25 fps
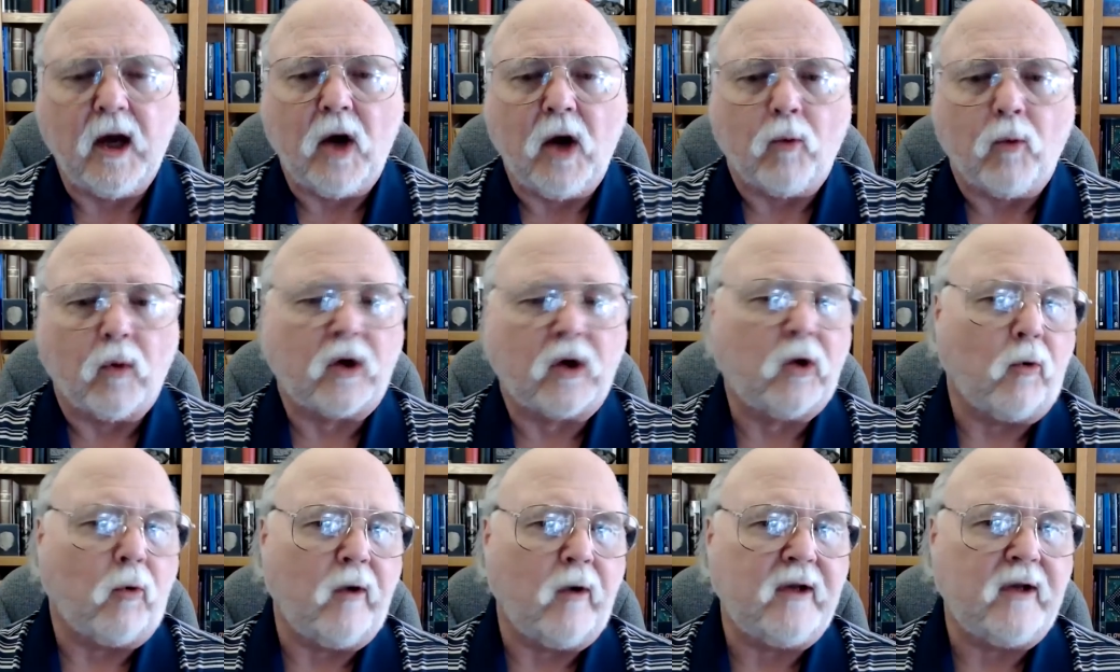We're
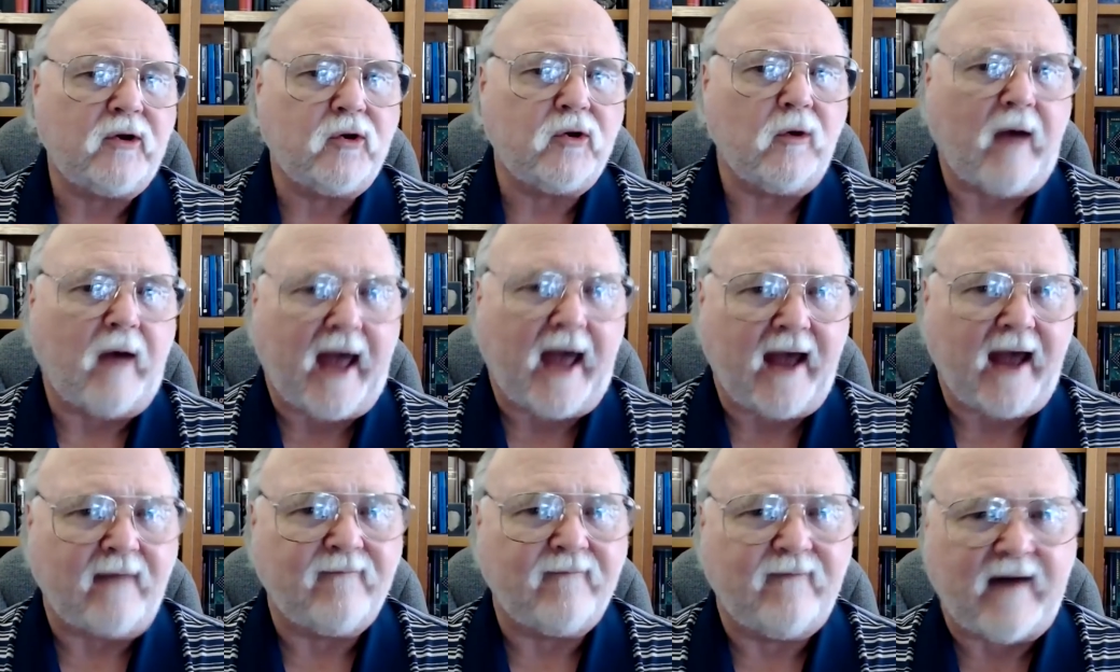going to
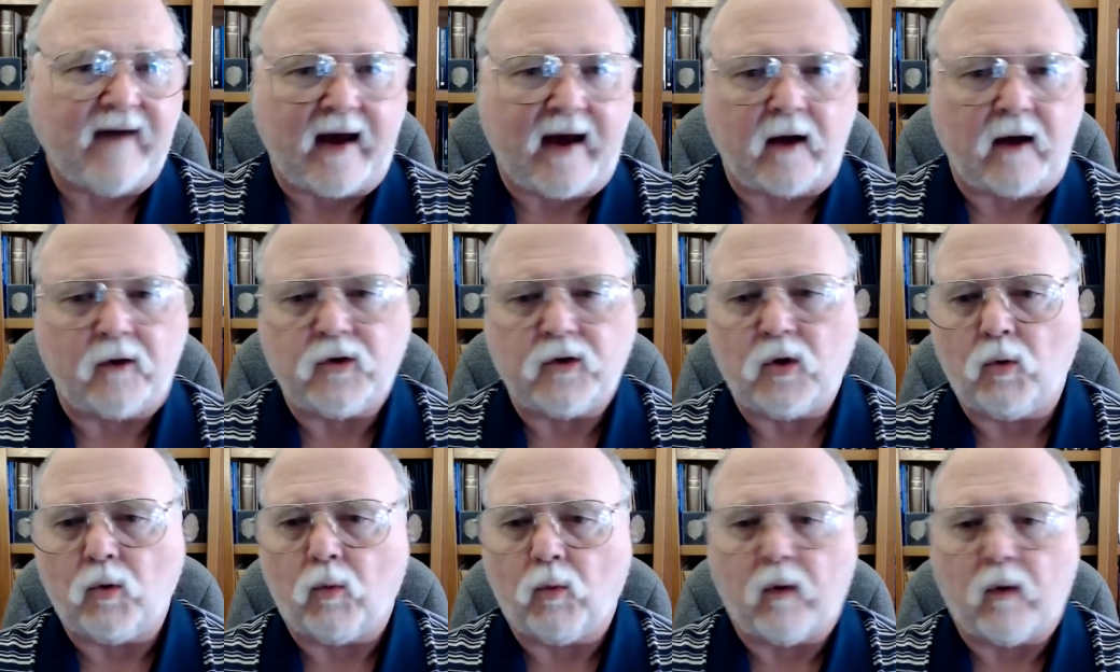add
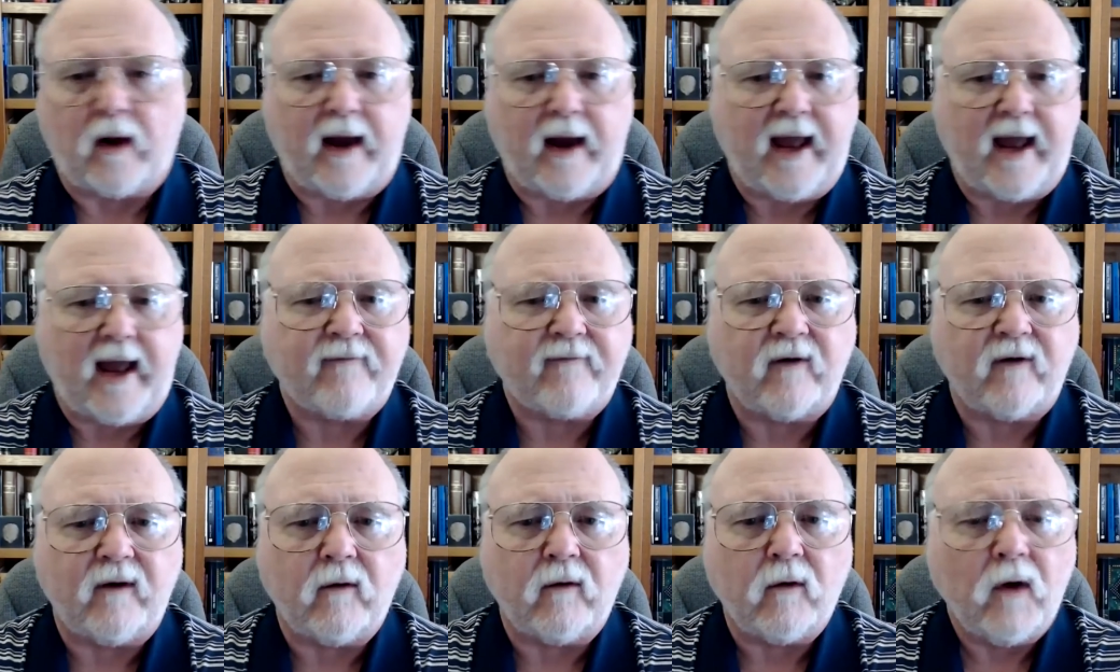value
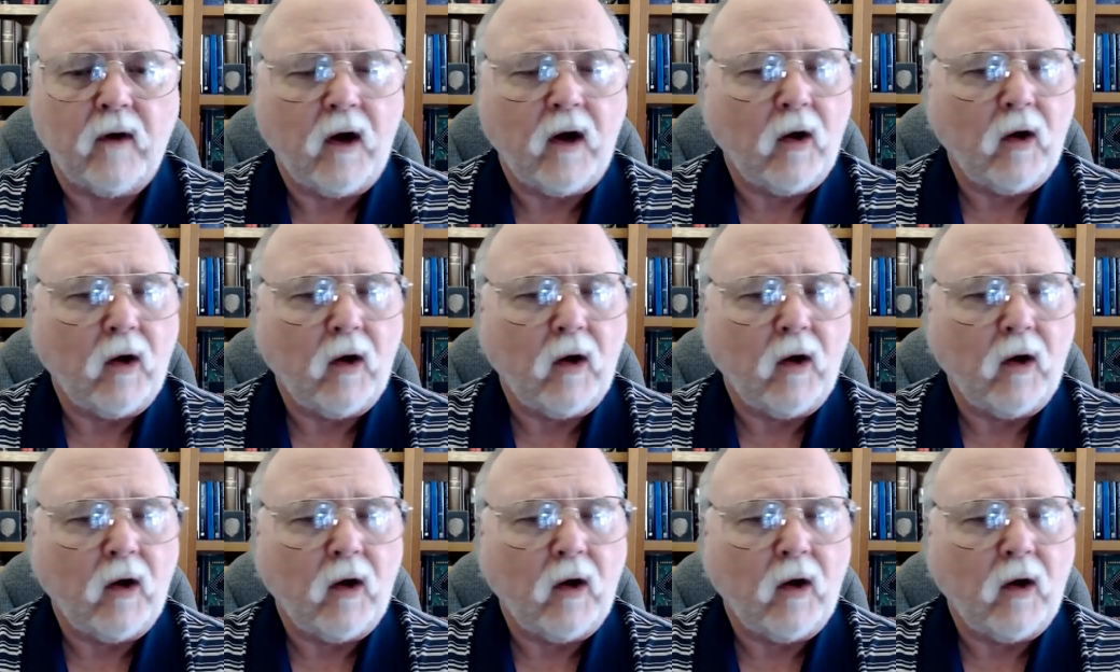wherever